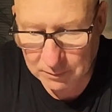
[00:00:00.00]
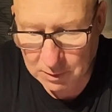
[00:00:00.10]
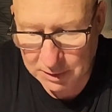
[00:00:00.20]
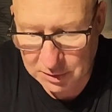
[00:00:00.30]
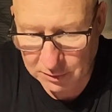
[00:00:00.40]

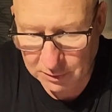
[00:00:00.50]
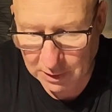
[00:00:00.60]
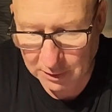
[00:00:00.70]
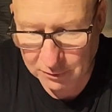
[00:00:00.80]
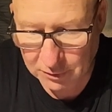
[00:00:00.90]
questions and
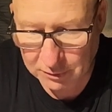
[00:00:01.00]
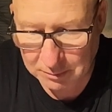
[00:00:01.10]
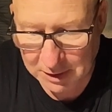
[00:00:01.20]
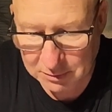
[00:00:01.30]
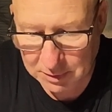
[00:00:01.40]
answers,
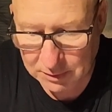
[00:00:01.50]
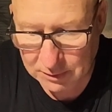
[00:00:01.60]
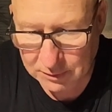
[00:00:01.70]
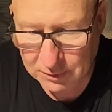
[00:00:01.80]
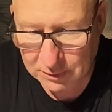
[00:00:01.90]

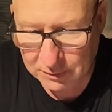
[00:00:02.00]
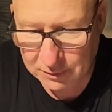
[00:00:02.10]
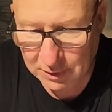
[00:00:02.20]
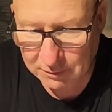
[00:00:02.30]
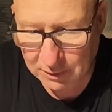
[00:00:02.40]
measurements and
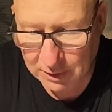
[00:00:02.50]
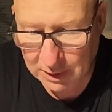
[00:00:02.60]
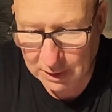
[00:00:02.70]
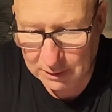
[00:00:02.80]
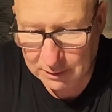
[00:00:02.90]
stuff like
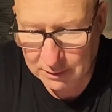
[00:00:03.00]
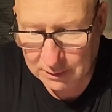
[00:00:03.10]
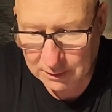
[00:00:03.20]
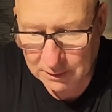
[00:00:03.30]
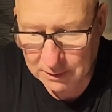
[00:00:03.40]
that.
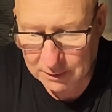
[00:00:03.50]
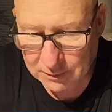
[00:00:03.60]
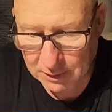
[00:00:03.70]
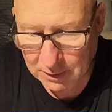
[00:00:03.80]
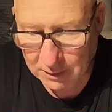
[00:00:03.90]

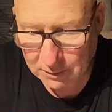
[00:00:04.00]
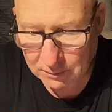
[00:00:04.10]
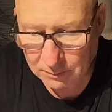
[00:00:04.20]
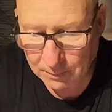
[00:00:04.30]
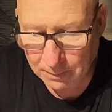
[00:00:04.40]
So